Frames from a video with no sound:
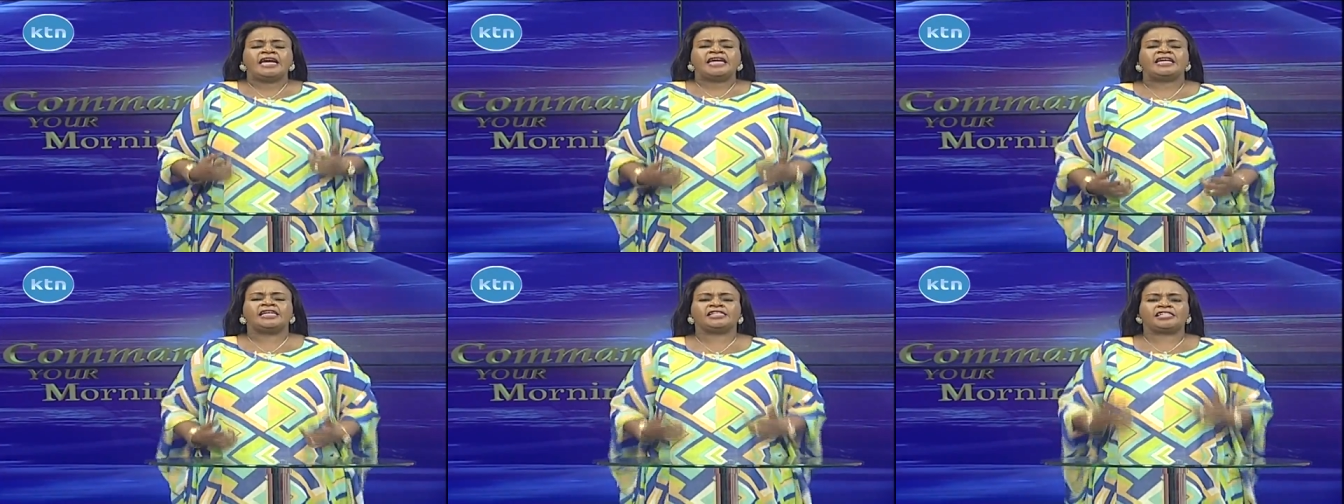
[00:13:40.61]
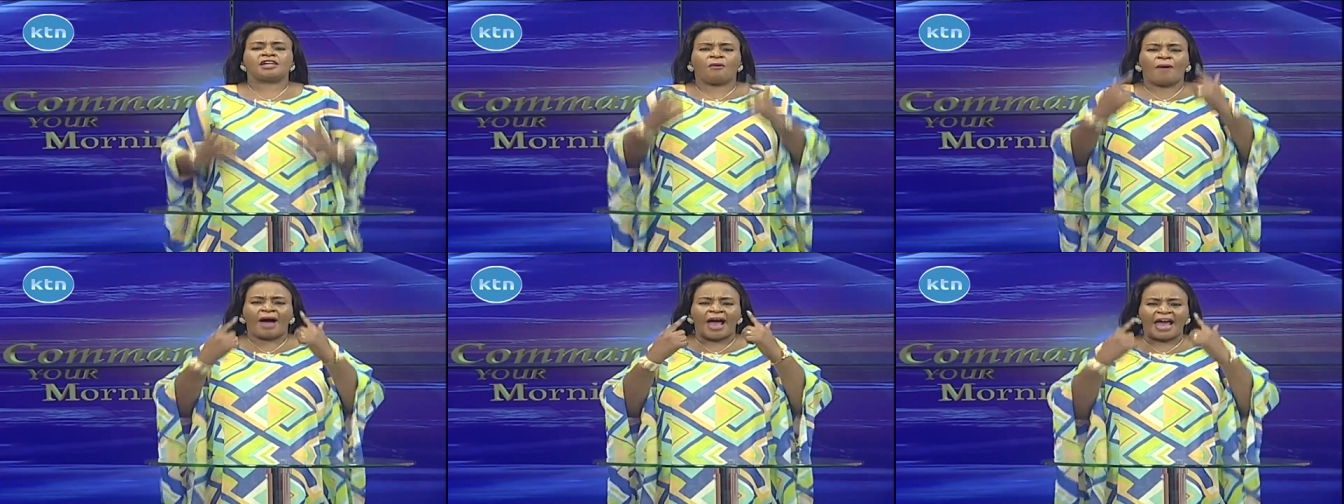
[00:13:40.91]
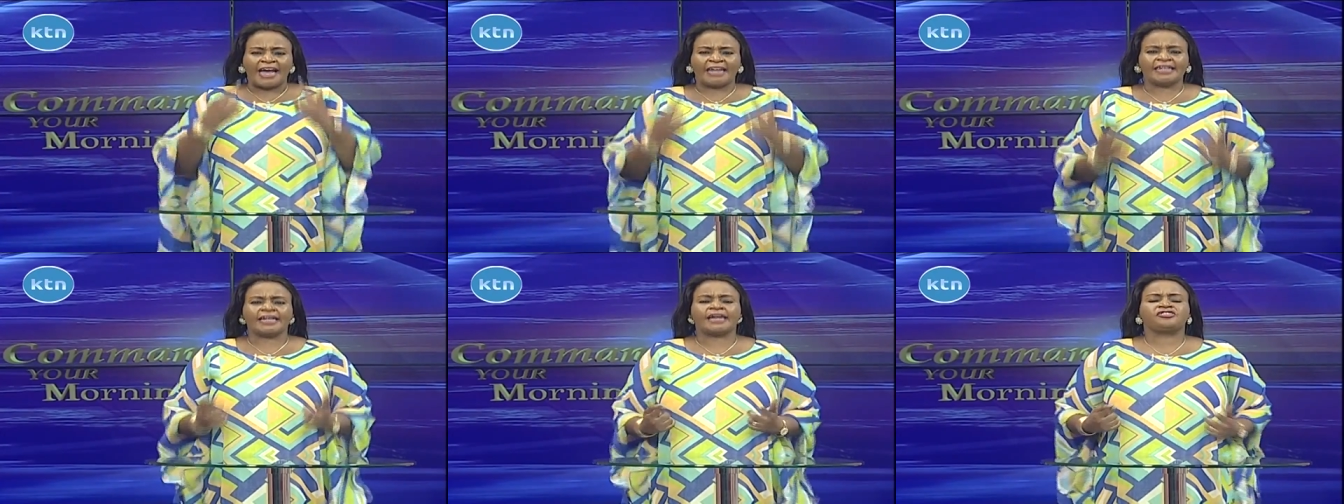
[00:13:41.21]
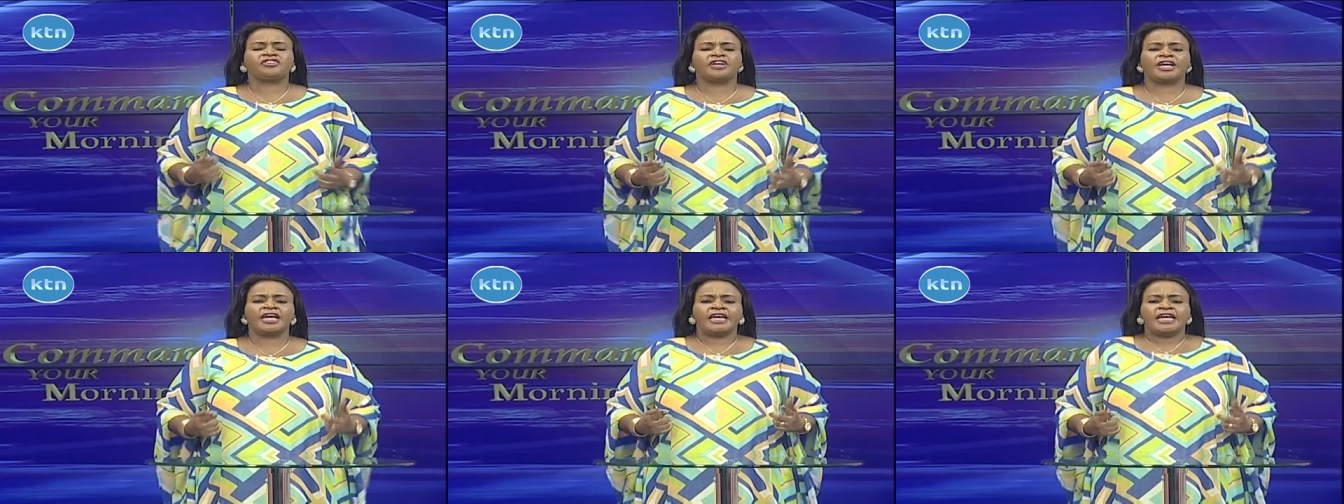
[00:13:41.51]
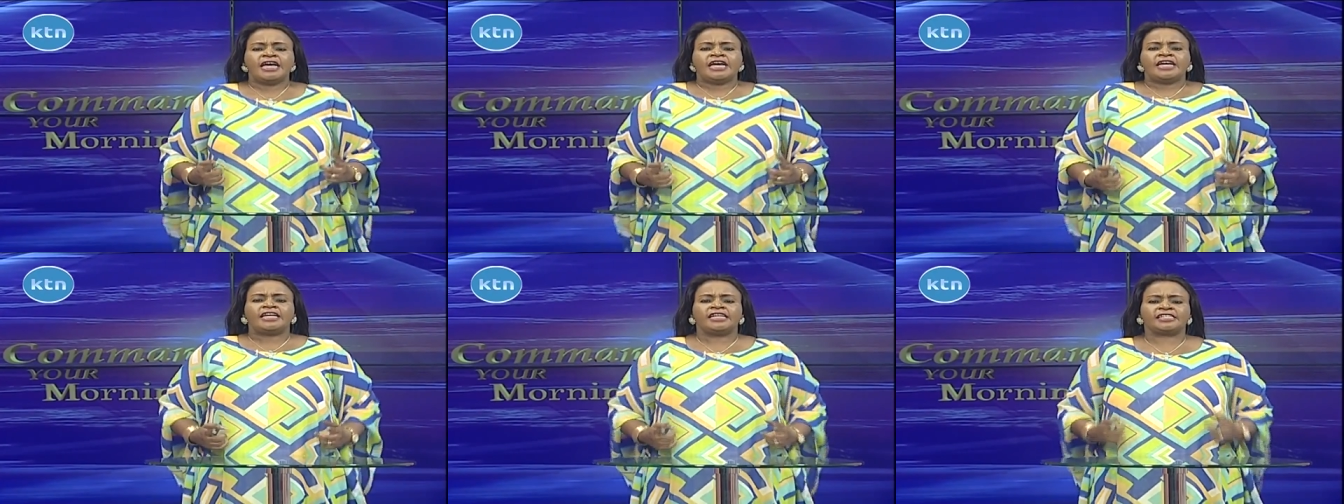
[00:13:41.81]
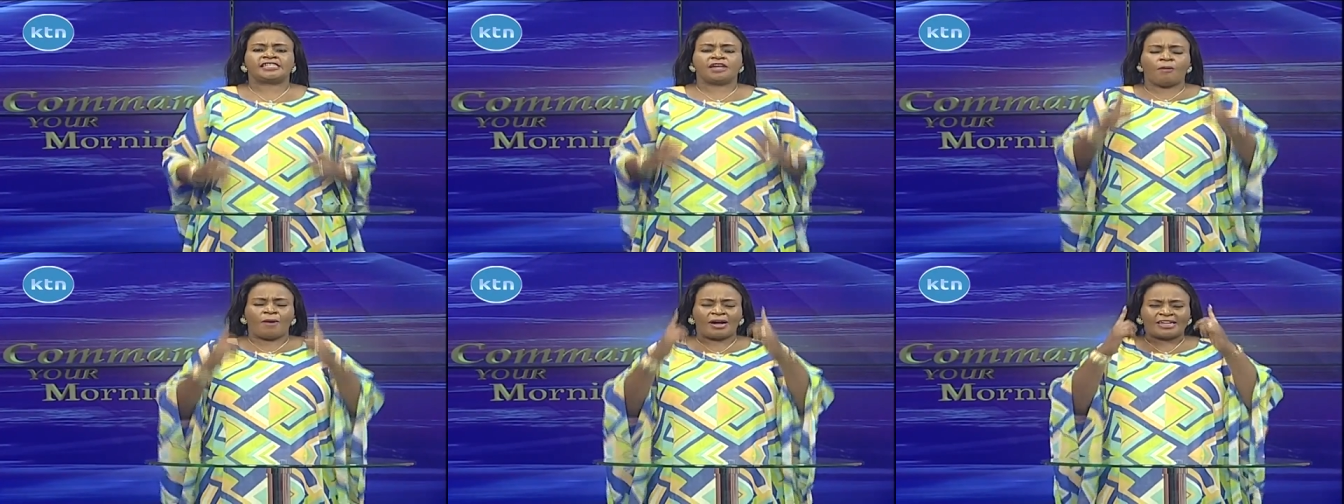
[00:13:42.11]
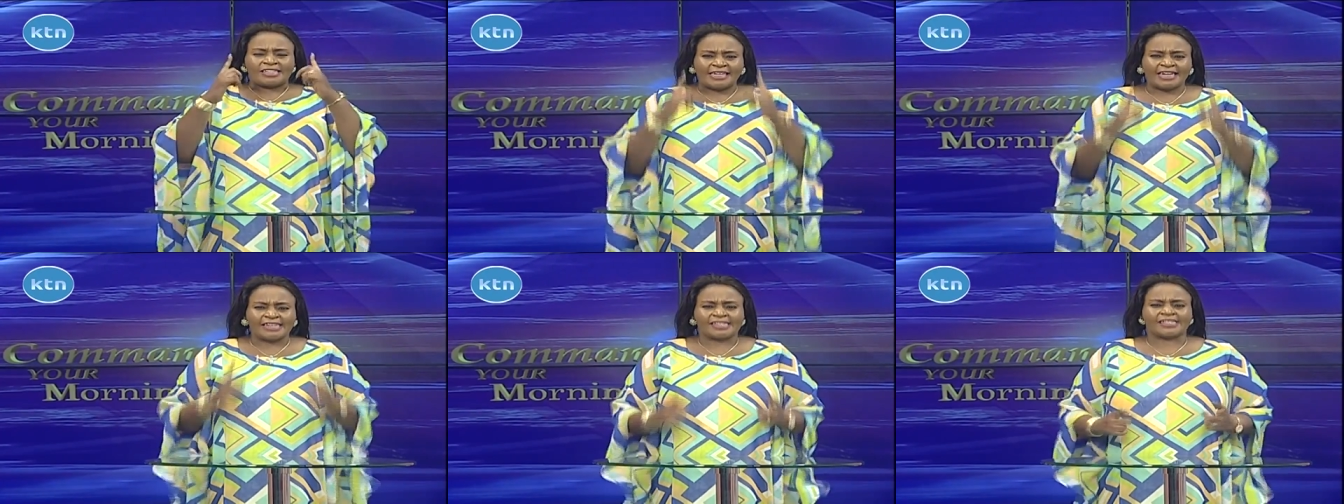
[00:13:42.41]
He's our energy, He's our
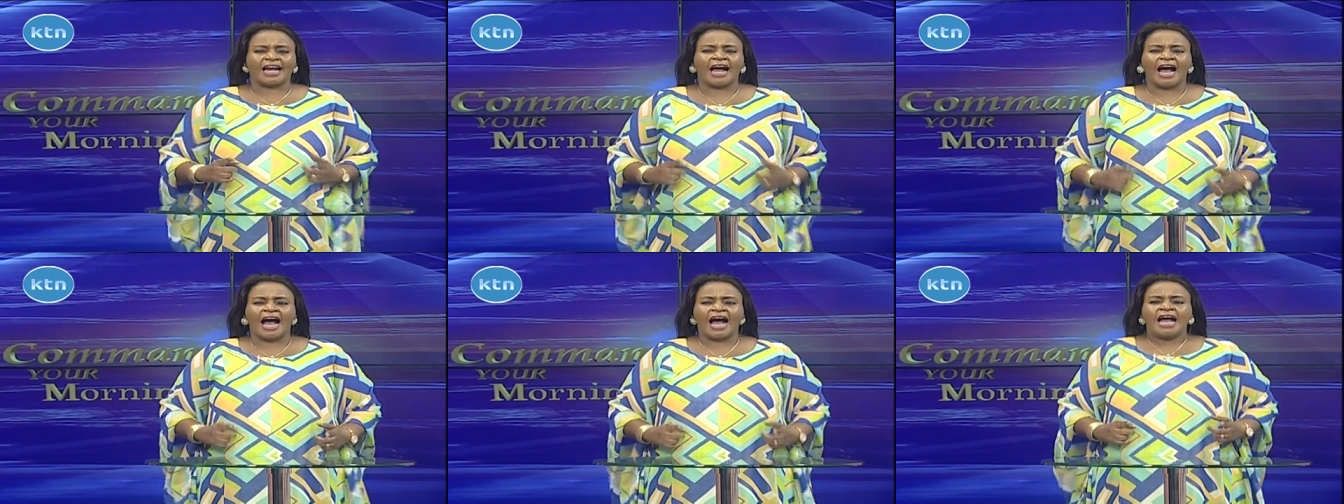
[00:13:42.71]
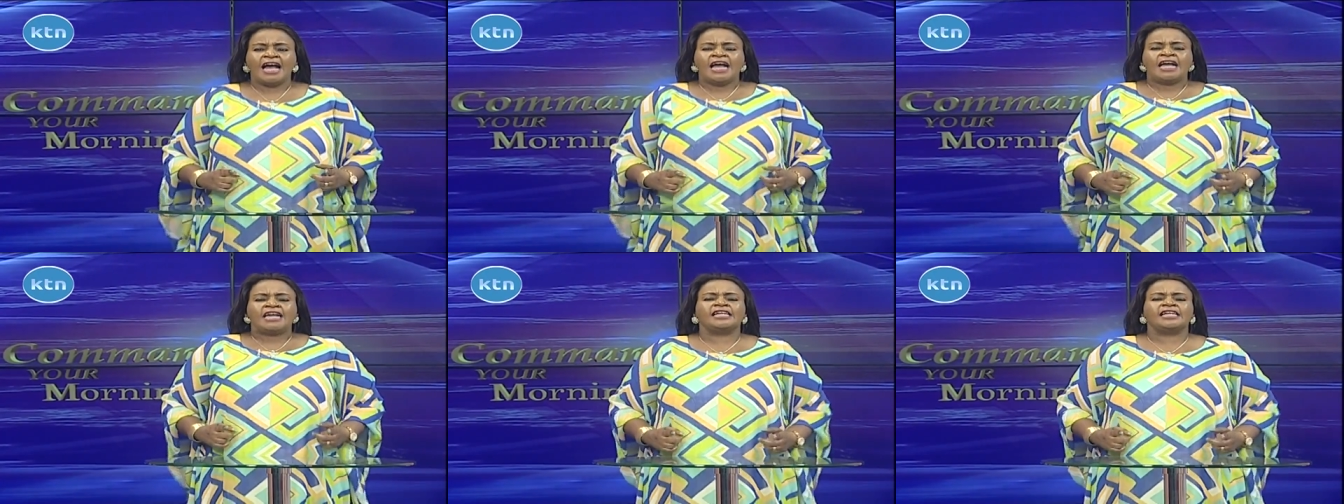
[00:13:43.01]
teacher,